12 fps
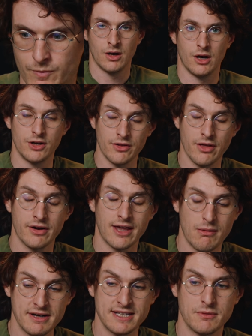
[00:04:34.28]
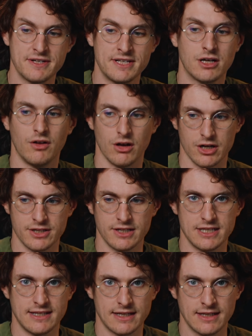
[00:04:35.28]
Another characteristic of a LUT
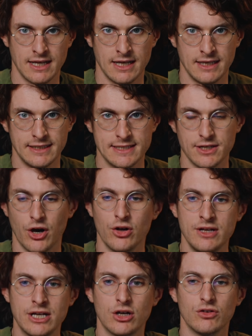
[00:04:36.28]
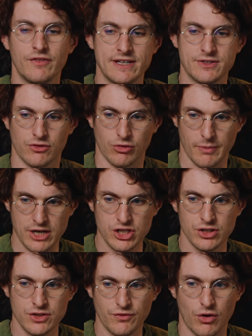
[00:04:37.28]
is that it only conveys
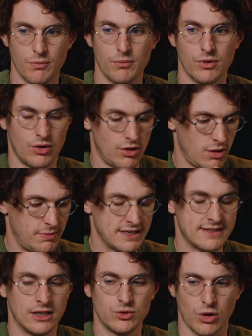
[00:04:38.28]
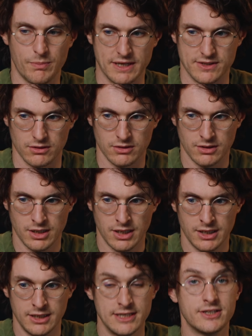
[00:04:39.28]
transformations from a pixel to a pixel.
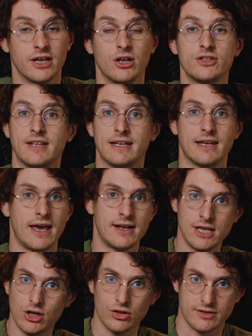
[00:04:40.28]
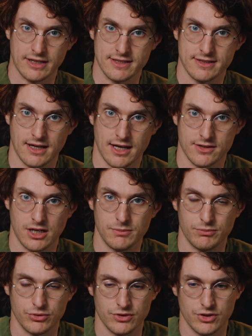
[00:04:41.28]
It cannot take any context as an input.